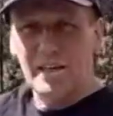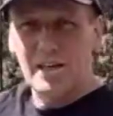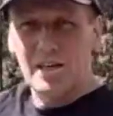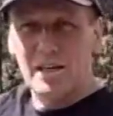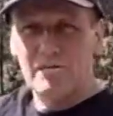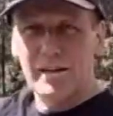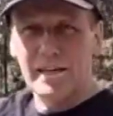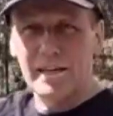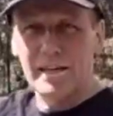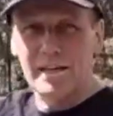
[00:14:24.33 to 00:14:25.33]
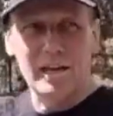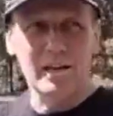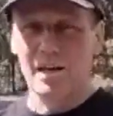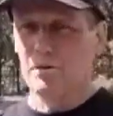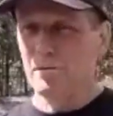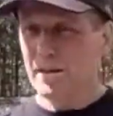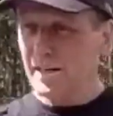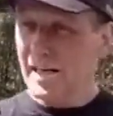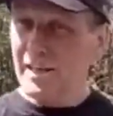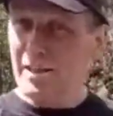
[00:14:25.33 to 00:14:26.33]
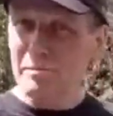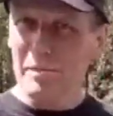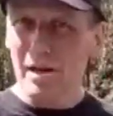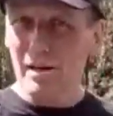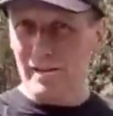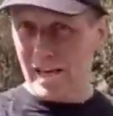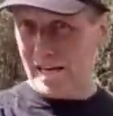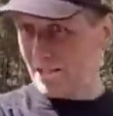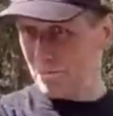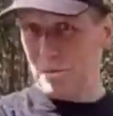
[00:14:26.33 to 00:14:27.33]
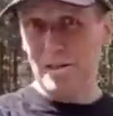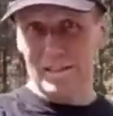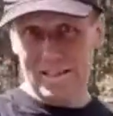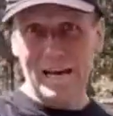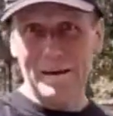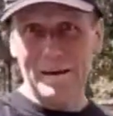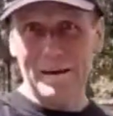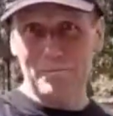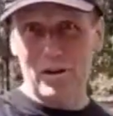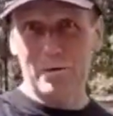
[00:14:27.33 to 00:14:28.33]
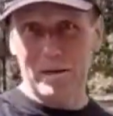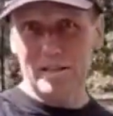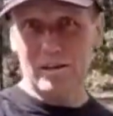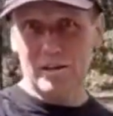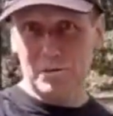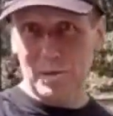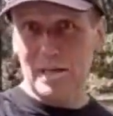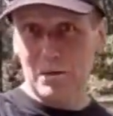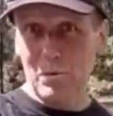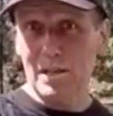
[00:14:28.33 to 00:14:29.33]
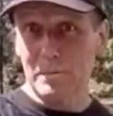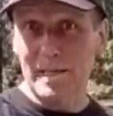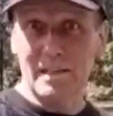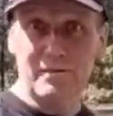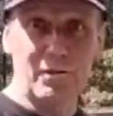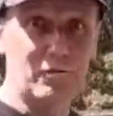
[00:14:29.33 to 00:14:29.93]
the arena. We're going to hit the mark there just behind camera where the sprinkler will be in the